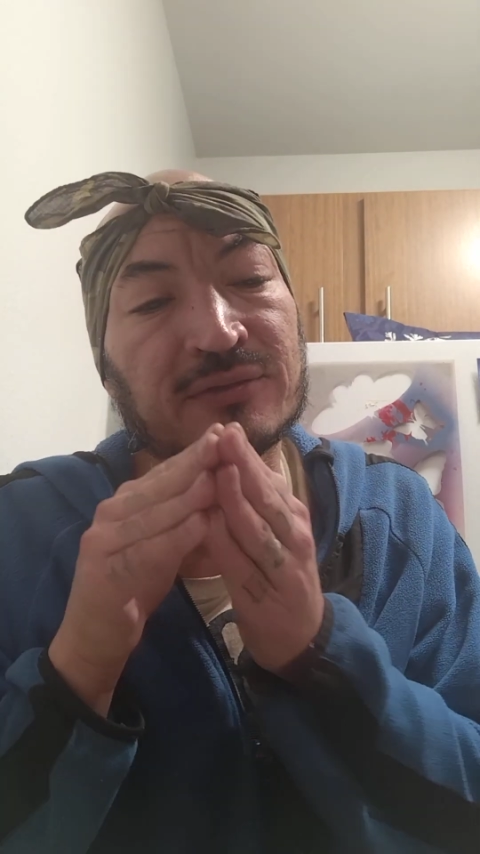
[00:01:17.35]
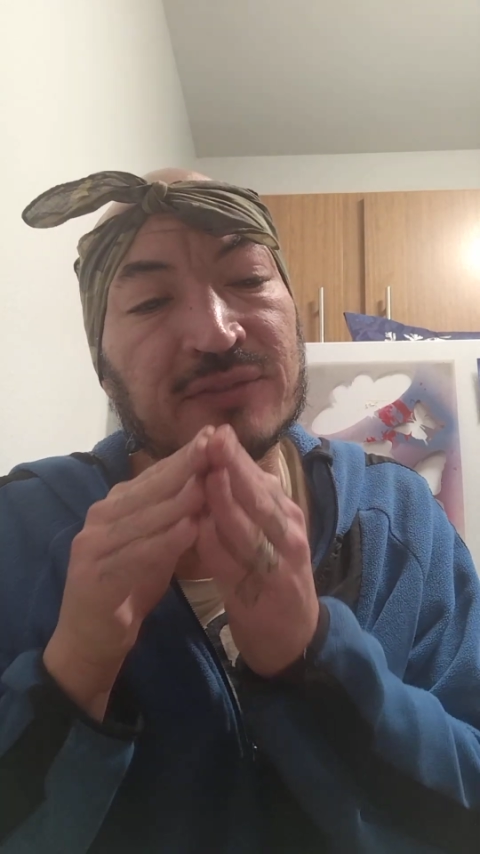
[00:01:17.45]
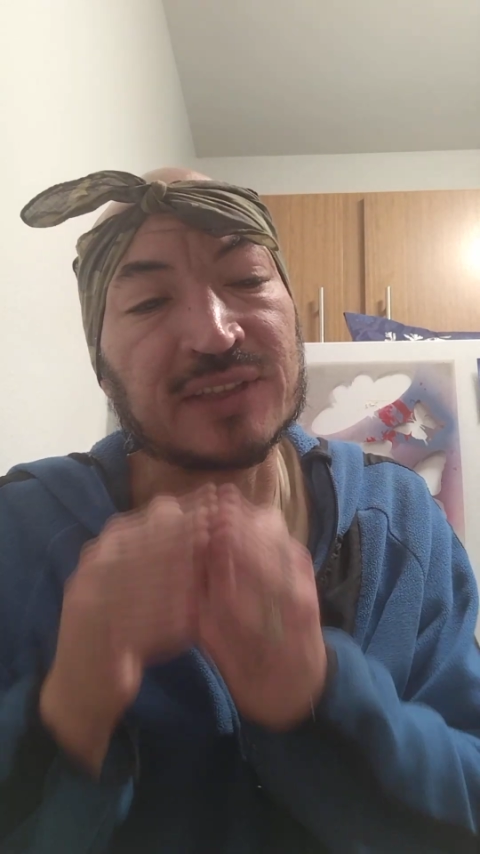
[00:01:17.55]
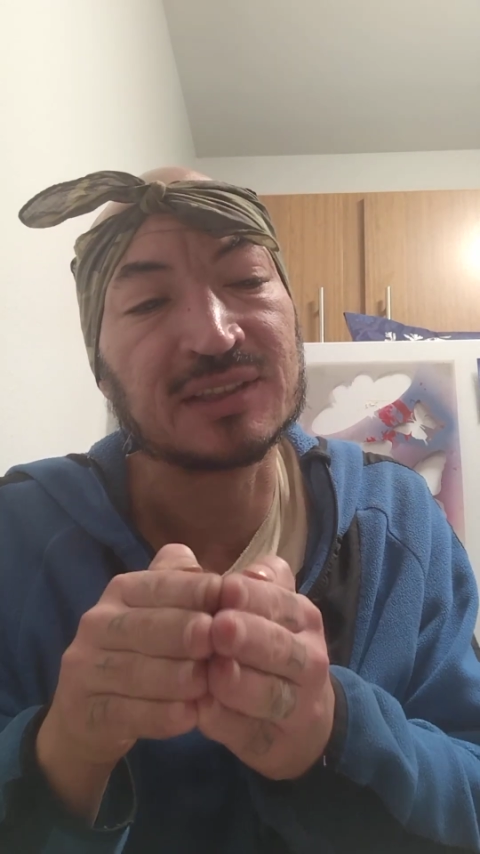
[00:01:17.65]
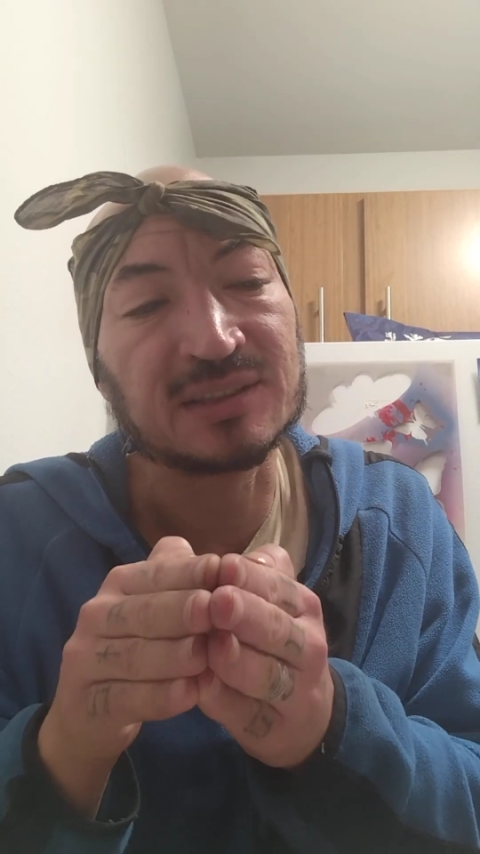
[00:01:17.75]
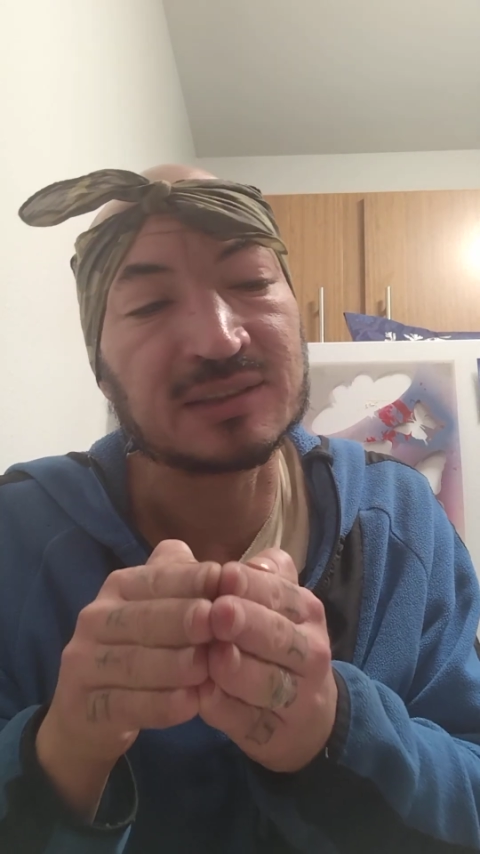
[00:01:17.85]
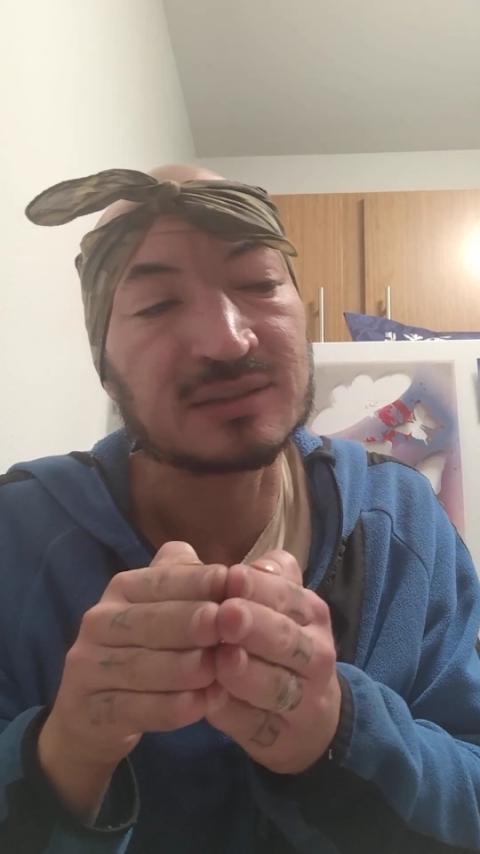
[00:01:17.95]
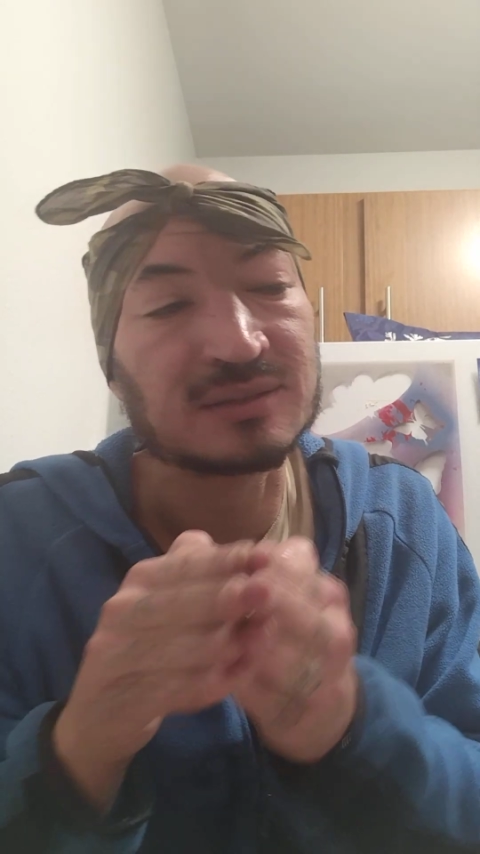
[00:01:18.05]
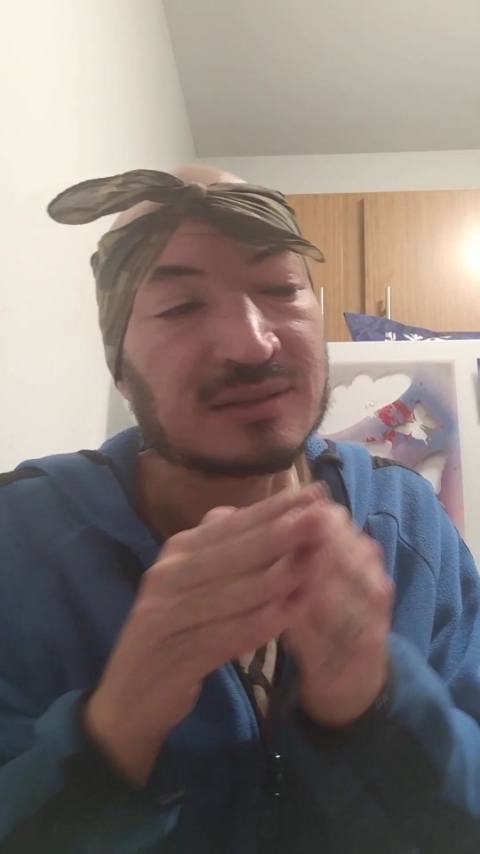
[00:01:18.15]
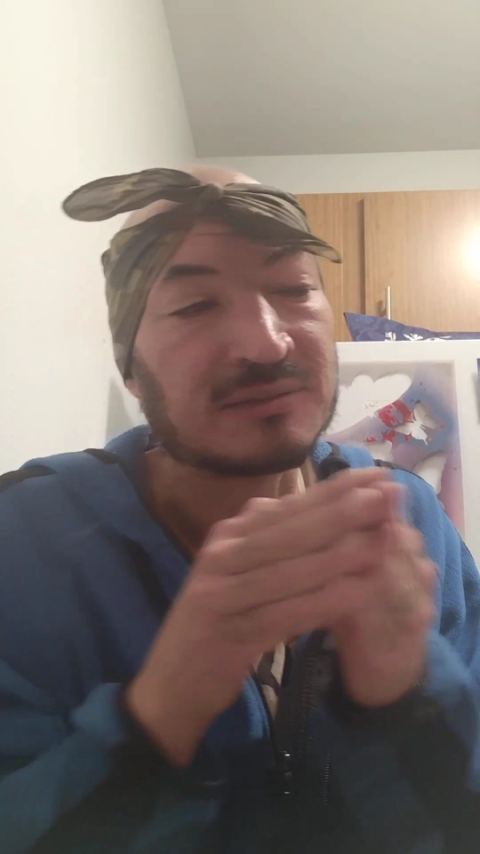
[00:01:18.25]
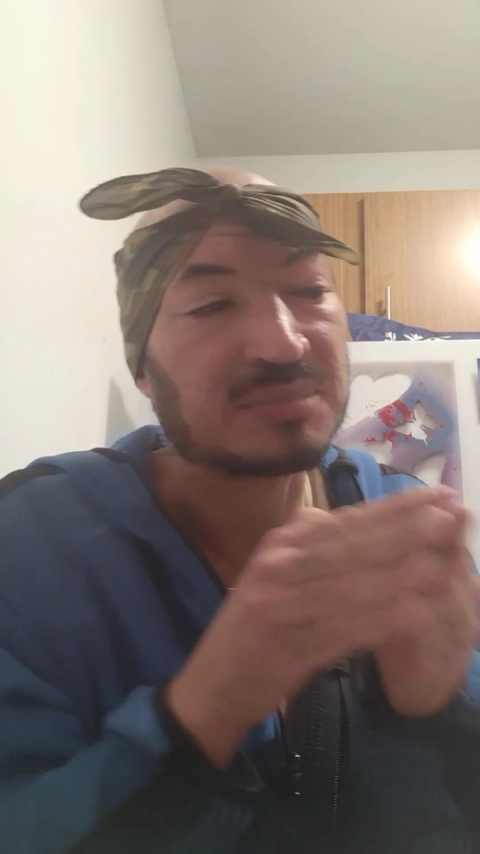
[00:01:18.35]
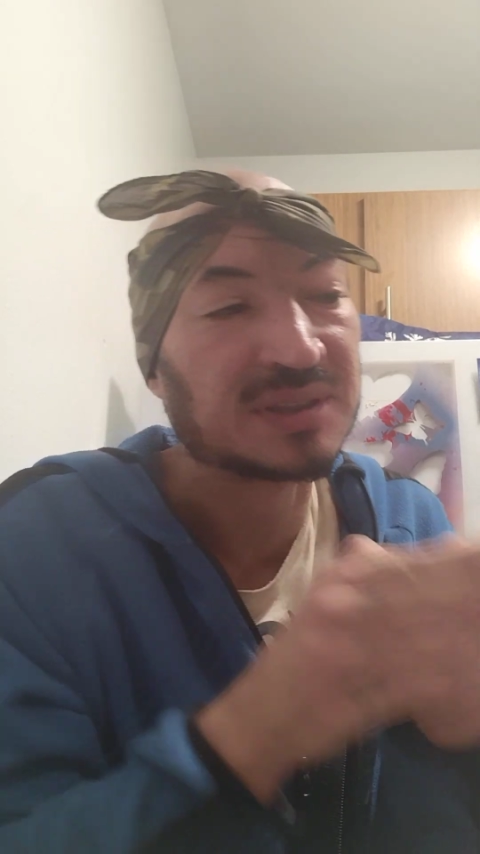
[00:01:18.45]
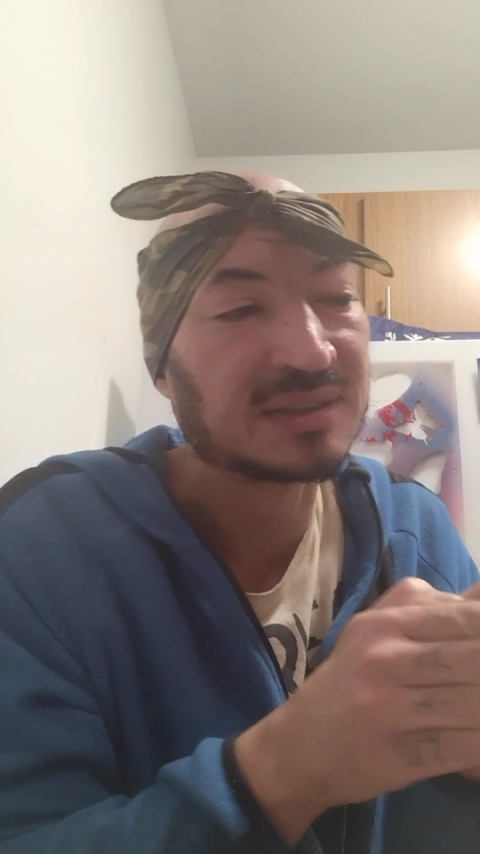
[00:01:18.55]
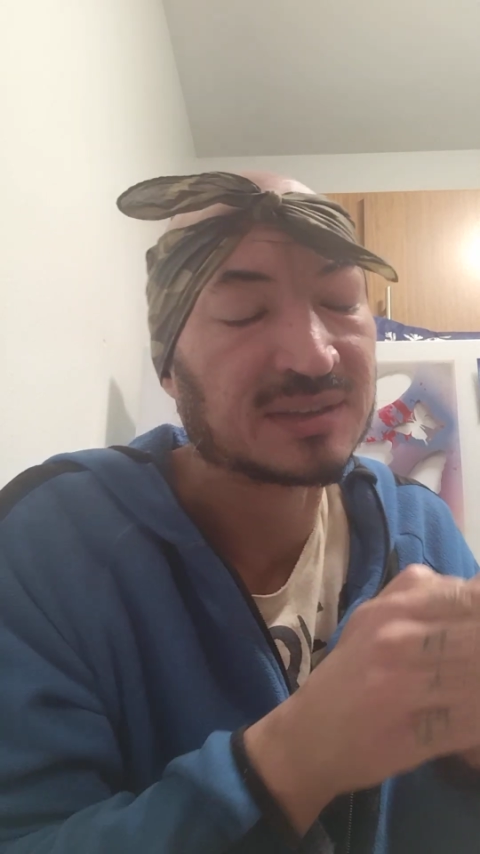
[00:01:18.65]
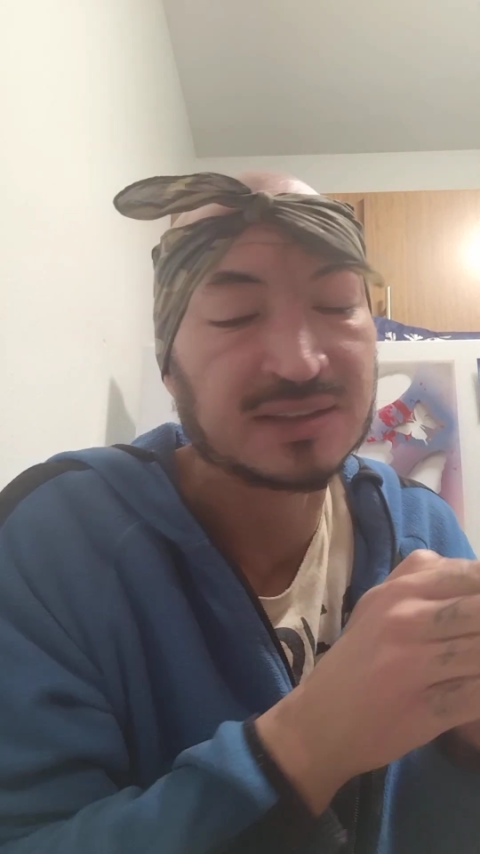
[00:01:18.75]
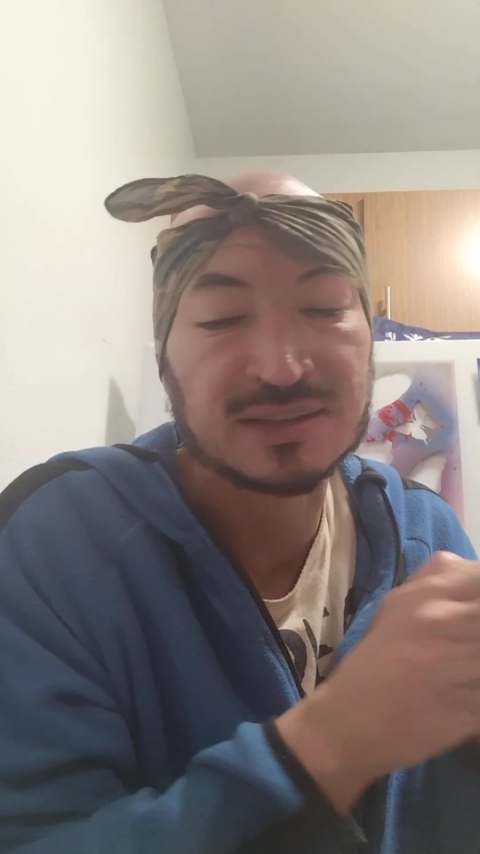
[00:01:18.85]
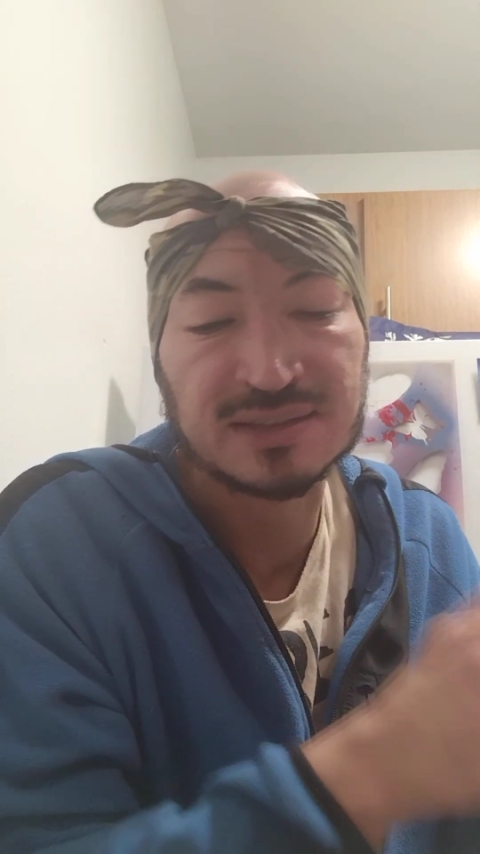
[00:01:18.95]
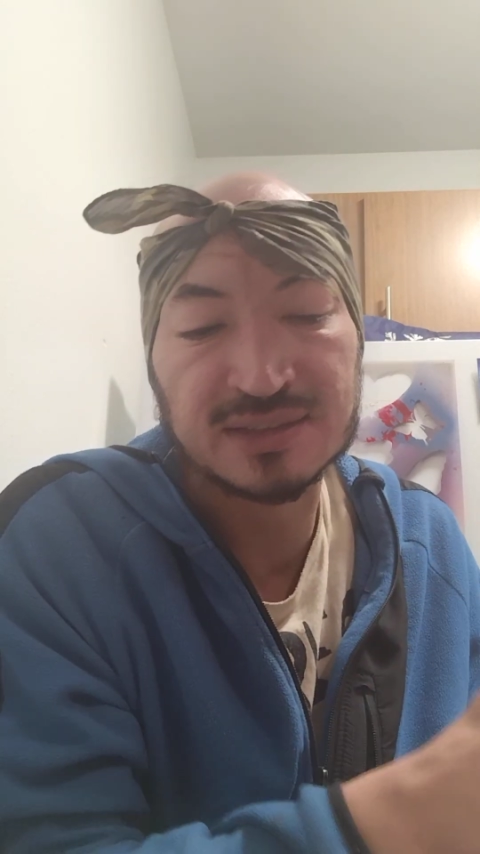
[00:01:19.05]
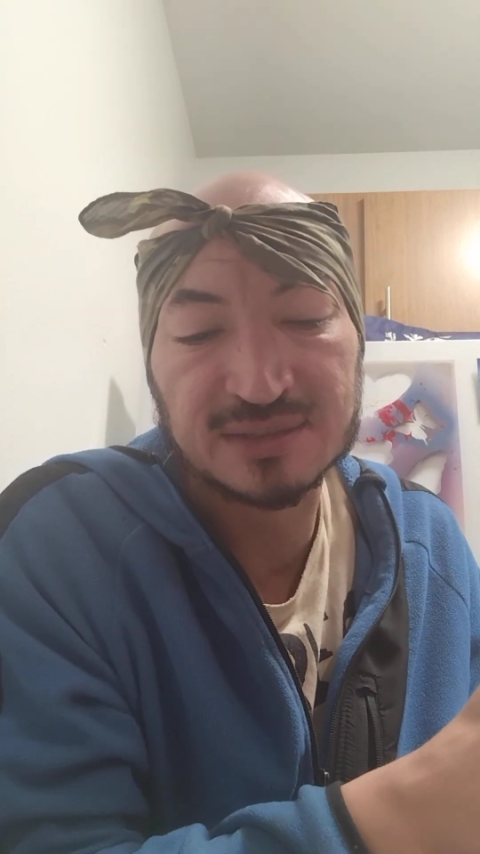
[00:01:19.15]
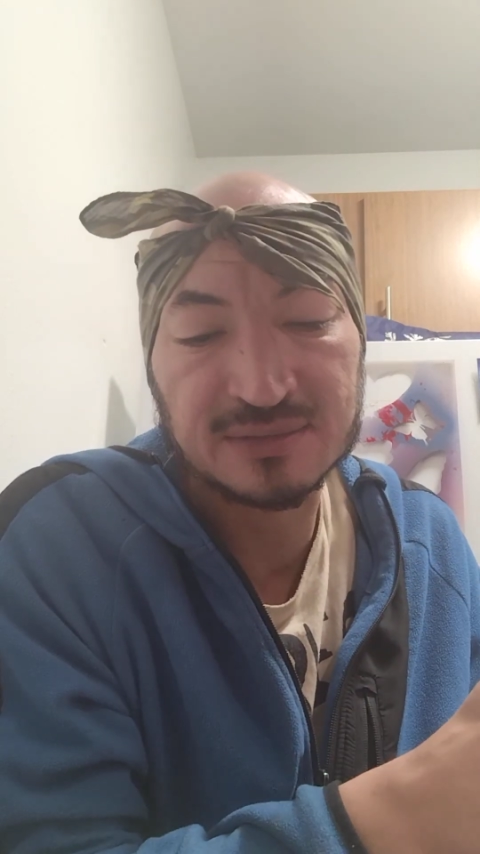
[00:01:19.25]
feeling of being
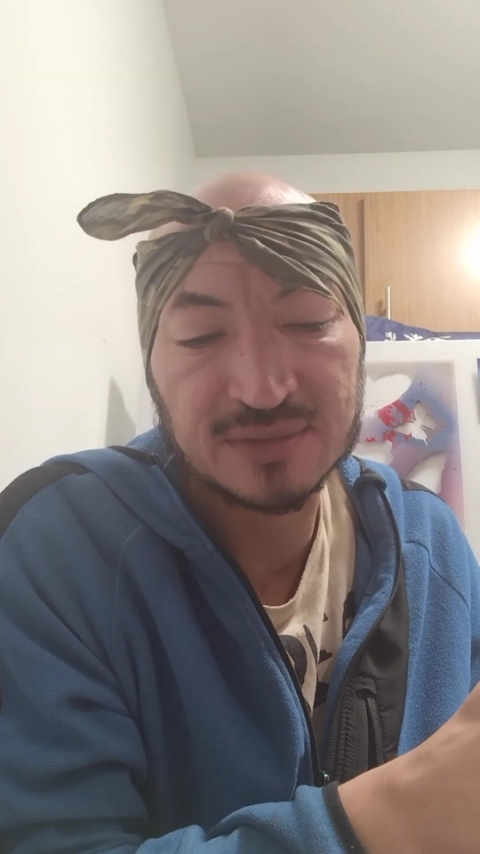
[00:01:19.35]
deceived